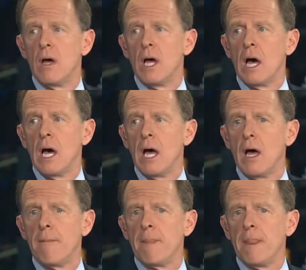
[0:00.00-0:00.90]
will you
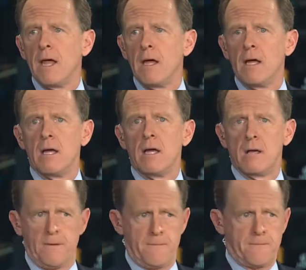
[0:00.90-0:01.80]
lose the
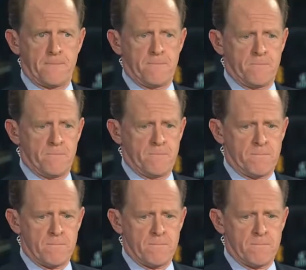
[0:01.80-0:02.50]
will you lose some of